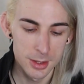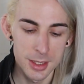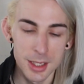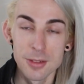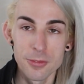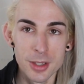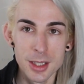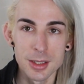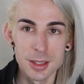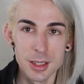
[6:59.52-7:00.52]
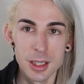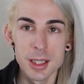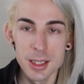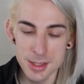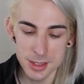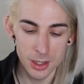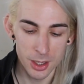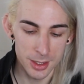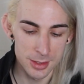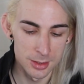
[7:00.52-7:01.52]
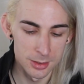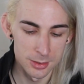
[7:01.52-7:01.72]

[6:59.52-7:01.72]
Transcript: the infinite clear sky